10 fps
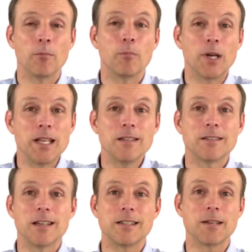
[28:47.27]
But he
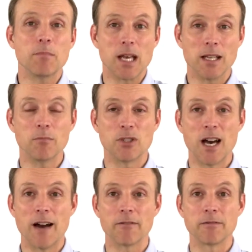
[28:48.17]
says it made him
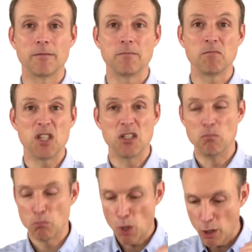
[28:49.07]
tough. He
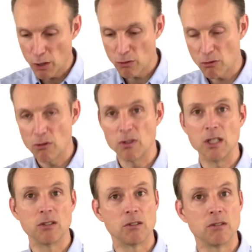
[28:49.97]
pushed through, he
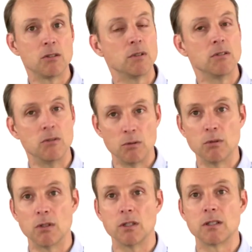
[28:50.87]
learned to
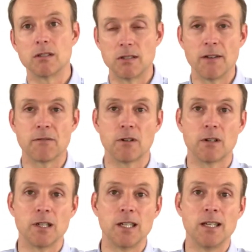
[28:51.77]
endure, to suffer,
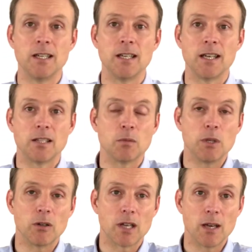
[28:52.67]
and to be
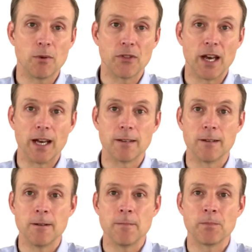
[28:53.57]
okay with that.
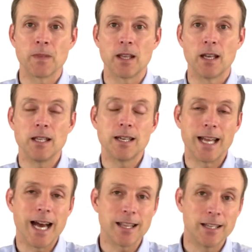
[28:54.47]
And he got
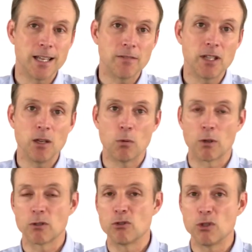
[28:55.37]
out of the Navy, he
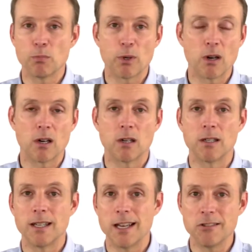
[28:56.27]
worked super
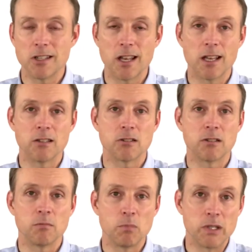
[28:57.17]
hard,
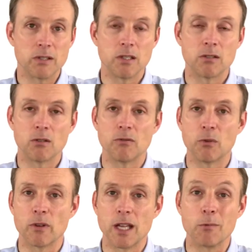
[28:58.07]
education, business, so
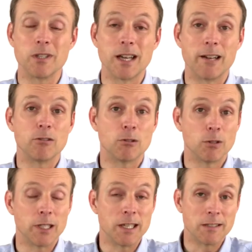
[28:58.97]
forth, and retired
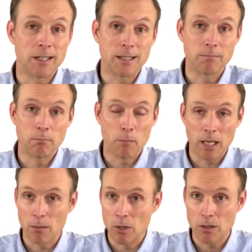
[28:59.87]
early as a
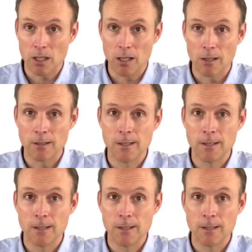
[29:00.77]
mega millionaire.